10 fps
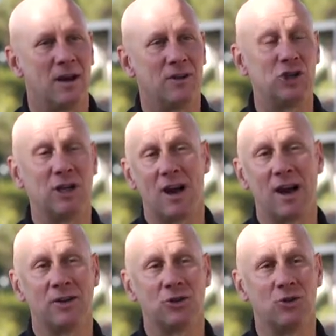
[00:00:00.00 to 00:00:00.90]
a
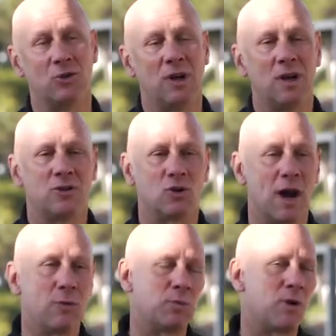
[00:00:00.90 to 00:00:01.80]
GI issue. So
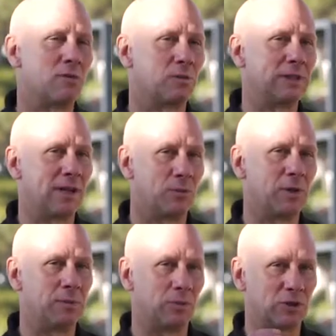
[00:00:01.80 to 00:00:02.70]
I would probably tell
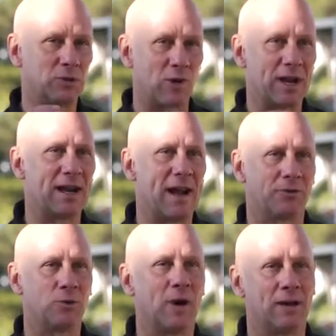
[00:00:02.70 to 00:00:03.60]
people to spread it
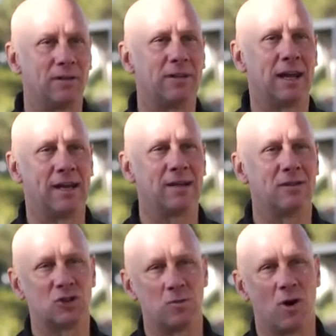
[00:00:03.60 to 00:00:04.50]
out throughout the day
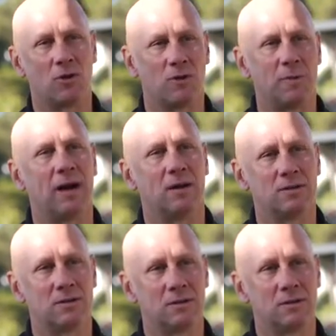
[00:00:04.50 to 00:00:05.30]
in smaller amounts.